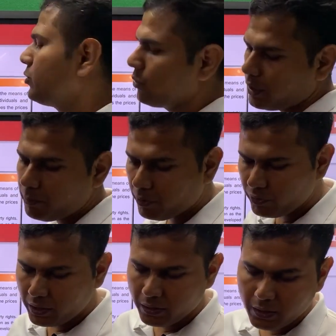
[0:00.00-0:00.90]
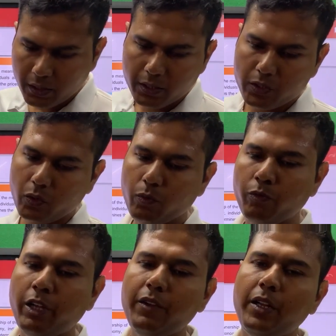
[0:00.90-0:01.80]
to earn profit. So
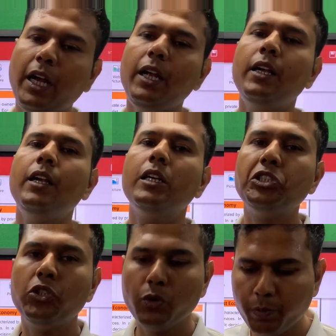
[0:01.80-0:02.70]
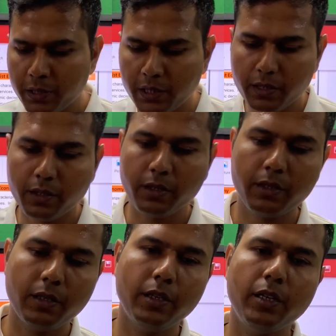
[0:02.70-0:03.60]
whenever I indulge into business
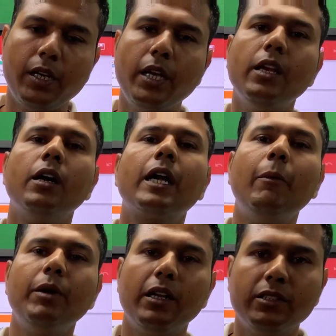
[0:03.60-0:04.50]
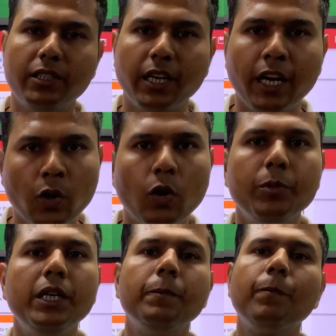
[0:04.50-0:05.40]
in a capitalistic
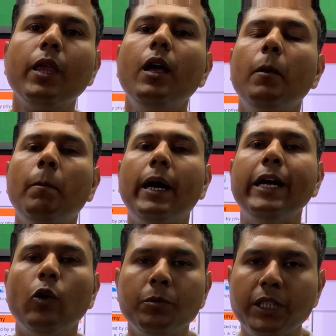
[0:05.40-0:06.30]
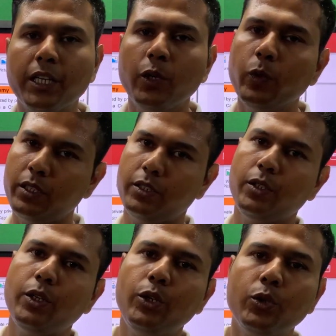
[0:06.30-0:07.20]
economy, my objective is
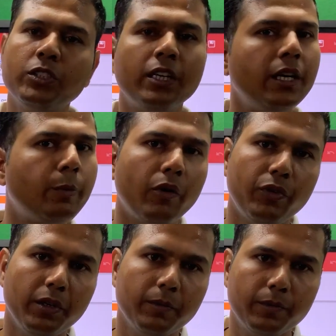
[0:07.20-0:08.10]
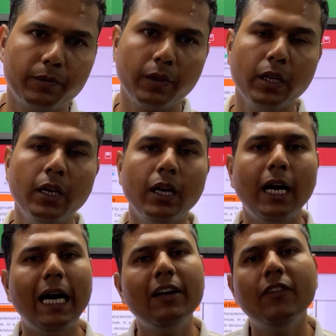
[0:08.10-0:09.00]
to generate profit.
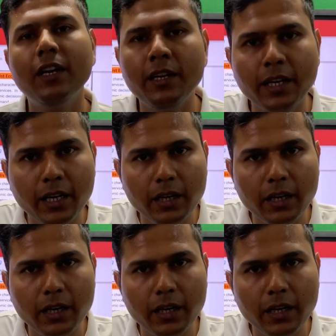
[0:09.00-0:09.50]
I will